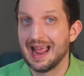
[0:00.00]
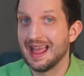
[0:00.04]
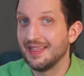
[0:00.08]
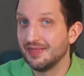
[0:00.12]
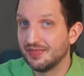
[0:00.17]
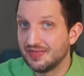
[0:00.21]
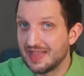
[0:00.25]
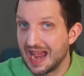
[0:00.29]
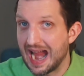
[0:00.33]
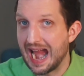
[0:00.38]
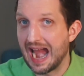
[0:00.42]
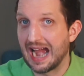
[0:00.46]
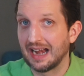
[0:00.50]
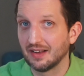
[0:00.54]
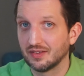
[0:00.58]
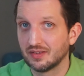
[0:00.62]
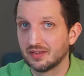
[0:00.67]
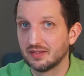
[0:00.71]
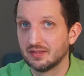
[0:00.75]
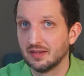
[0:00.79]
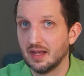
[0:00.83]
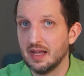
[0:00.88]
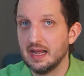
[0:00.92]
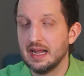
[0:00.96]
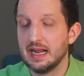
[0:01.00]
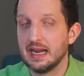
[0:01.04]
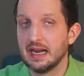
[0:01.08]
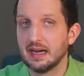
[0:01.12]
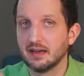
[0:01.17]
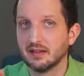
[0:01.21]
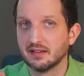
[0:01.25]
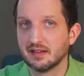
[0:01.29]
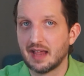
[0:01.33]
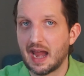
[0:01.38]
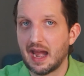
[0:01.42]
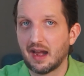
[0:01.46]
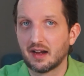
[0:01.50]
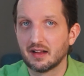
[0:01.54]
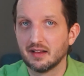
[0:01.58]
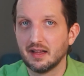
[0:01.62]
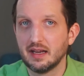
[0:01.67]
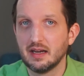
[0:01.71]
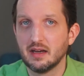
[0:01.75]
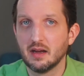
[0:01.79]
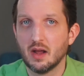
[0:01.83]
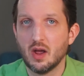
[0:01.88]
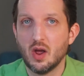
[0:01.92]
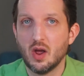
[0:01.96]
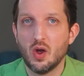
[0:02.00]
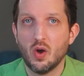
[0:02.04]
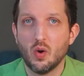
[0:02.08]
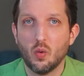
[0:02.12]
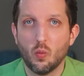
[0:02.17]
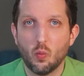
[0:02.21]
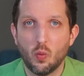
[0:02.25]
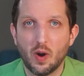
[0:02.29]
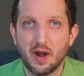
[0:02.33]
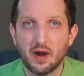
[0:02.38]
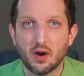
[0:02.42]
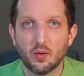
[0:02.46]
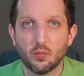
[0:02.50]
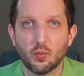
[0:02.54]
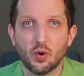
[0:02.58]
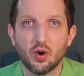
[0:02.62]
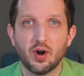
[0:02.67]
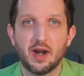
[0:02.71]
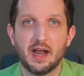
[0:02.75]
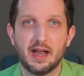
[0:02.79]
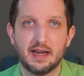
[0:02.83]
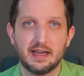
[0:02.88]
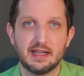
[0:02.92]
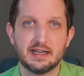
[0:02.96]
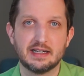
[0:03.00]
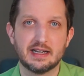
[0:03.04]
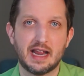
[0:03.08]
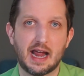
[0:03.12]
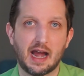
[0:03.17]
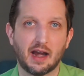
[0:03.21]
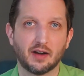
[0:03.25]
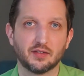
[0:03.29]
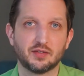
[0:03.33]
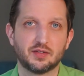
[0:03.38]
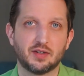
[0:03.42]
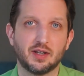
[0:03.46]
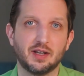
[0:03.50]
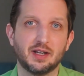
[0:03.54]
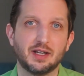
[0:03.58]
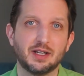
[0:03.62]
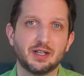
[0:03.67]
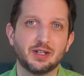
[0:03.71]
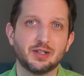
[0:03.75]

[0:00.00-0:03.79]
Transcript: And that's exactly where we're heading next.